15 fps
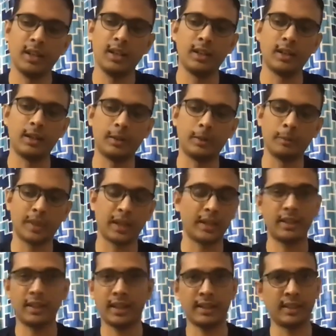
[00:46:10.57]

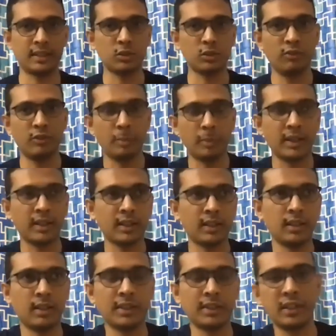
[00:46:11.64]
And that's how we met.
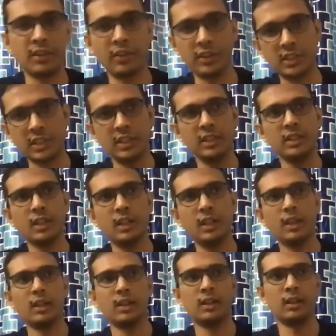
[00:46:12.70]
And then Rishi
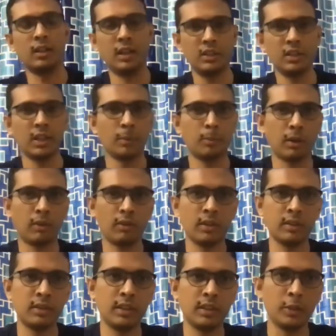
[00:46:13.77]
and
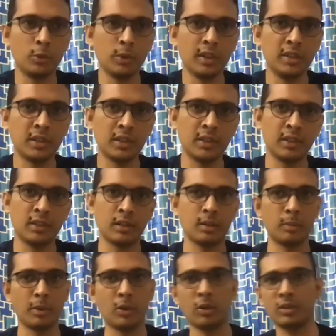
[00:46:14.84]
Pawan, they knew each other
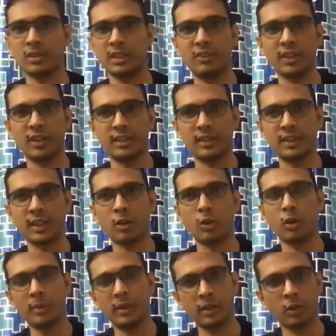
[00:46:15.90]
because even the
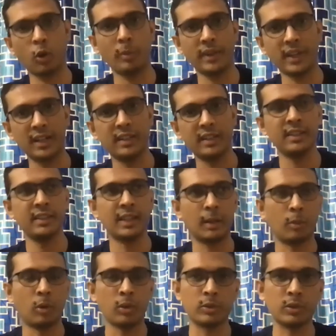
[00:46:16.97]
commonality in them
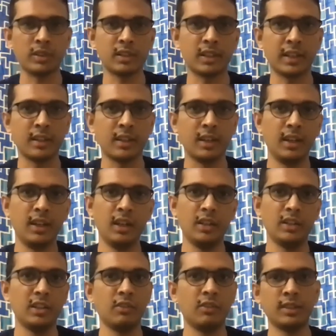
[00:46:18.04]
also is like
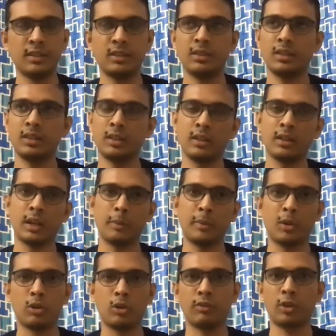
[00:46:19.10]
Rishi was coming
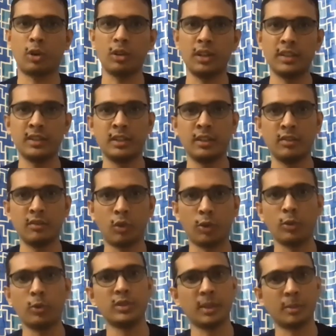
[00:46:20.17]
out of college and
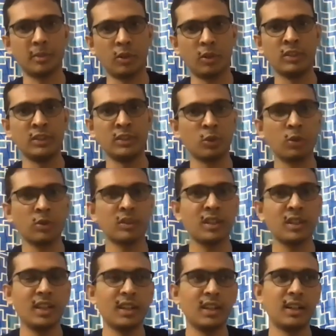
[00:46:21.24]
wanted to do something on his own,
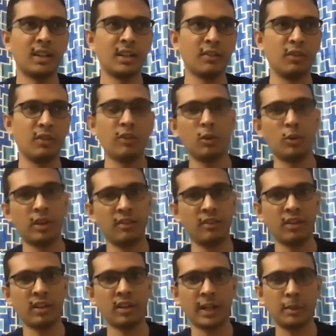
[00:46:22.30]
and we were looking
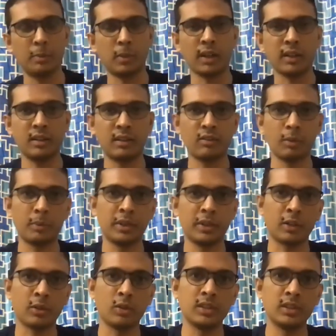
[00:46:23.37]
for the right partner from a
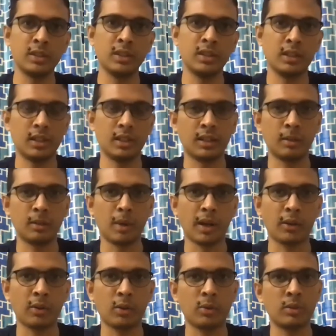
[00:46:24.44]
technology
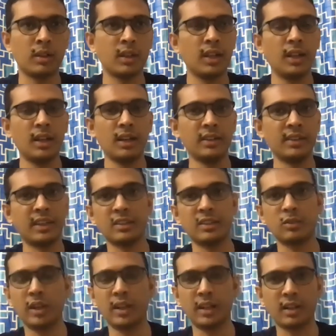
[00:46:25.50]
background, and that's
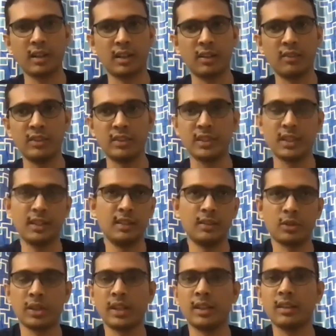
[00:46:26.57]
where we said,
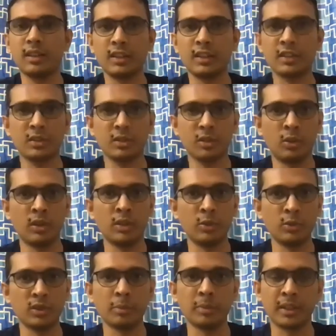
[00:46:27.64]
okay, let's go and do
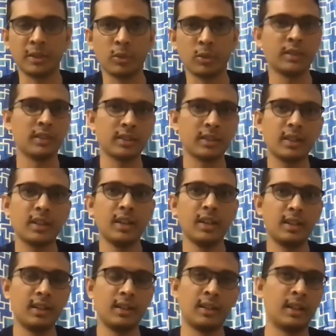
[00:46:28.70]
something together.
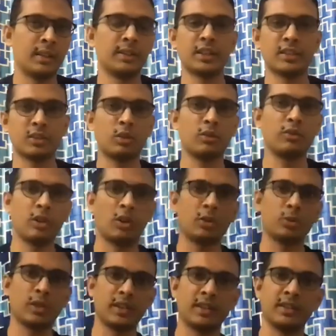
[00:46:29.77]
And that's how we got
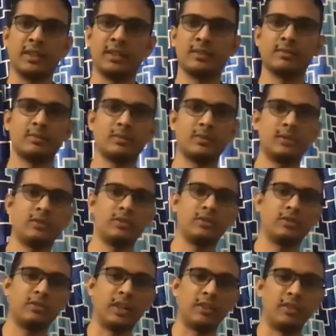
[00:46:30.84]
together, and then
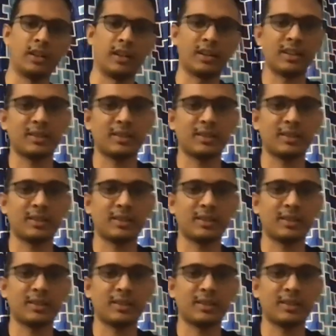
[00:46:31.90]
where we are.